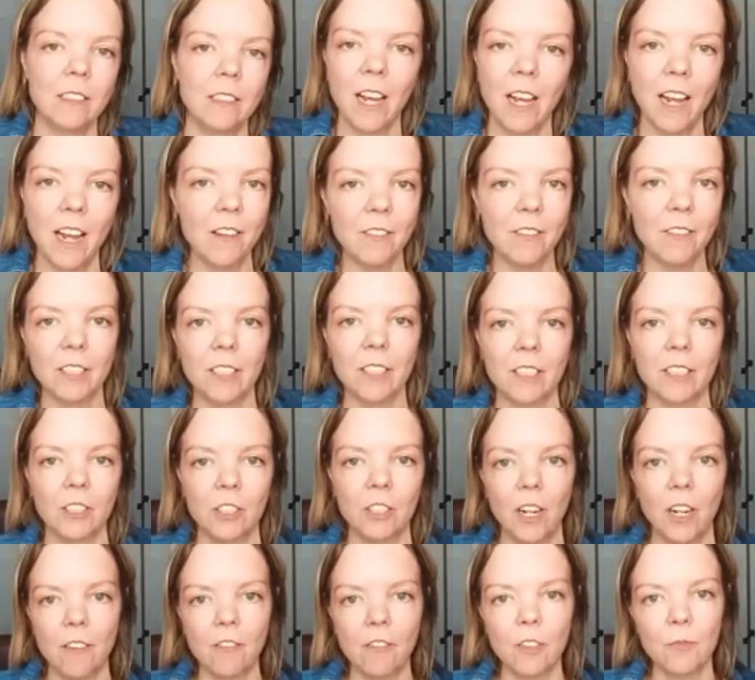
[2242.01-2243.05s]
to not have a sex
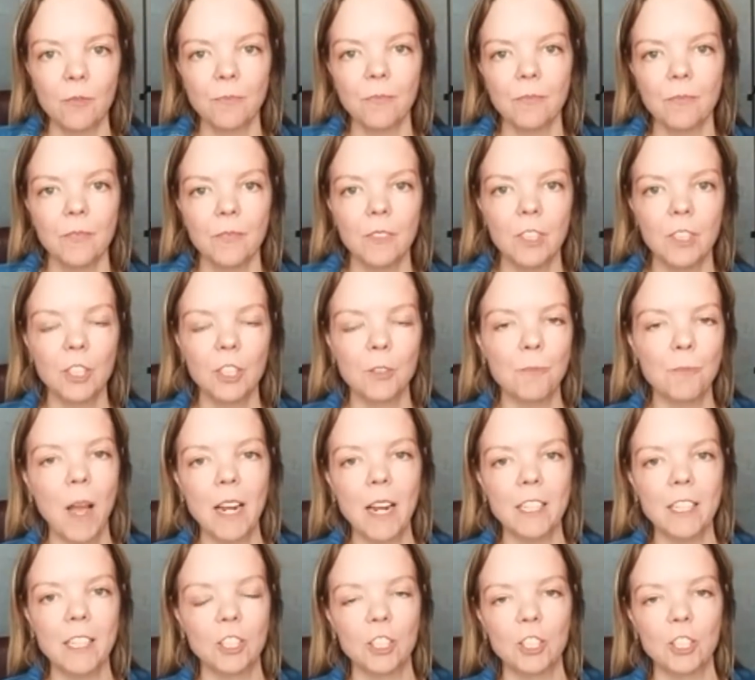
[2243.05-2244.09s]
drive. Your
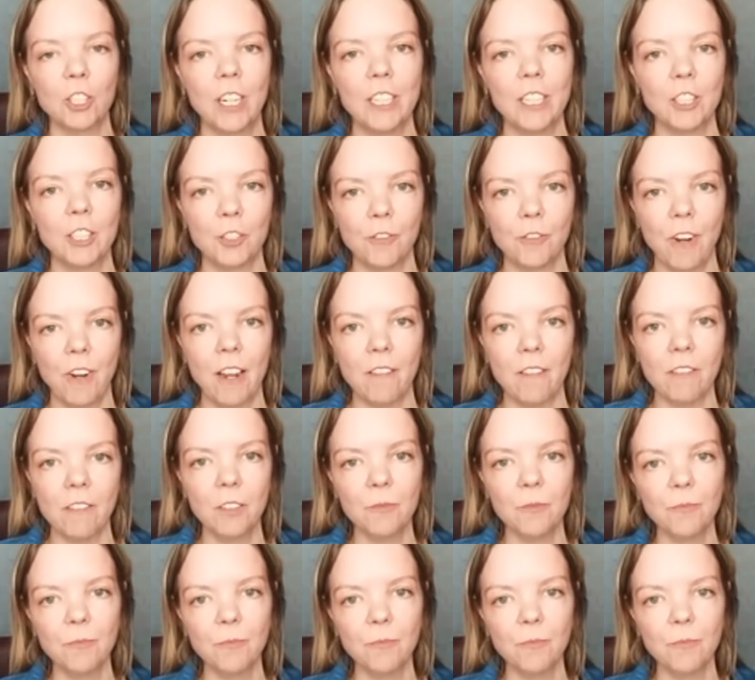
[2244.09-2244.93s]
body's just trying to survive.